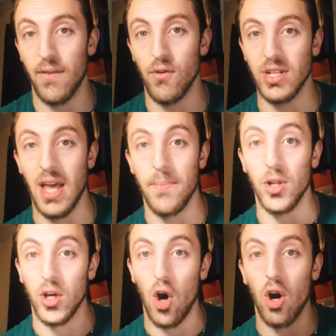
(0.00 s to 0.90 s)
for example,
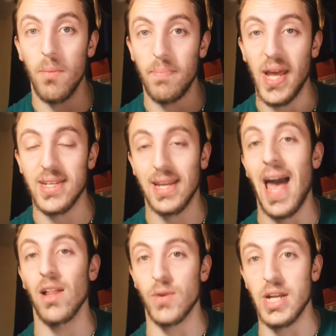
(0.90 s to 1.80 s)
a carb based
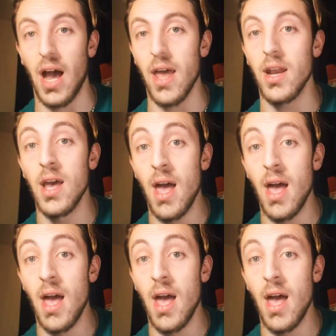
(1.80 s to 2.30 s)
calorie diet,